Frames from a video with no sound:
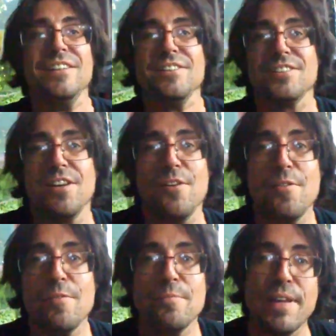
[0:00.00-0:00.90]

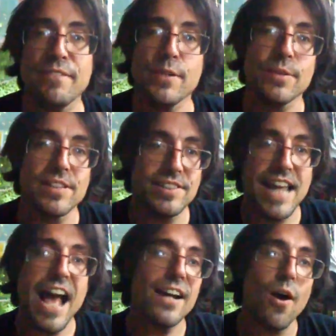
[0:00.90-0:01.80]
So if you were to
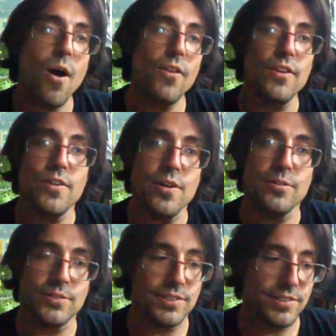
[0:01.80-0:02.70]
stack all the
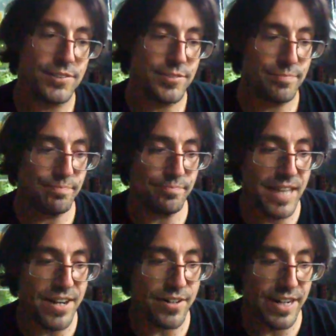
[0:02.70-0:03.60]
notes
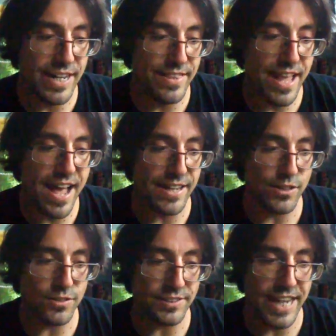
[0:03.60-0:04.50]
that are in that
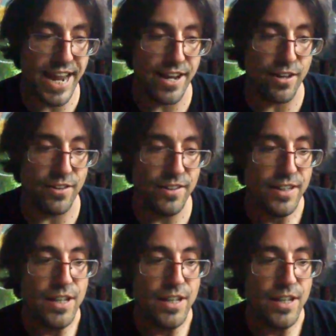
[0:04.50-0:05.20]
scale,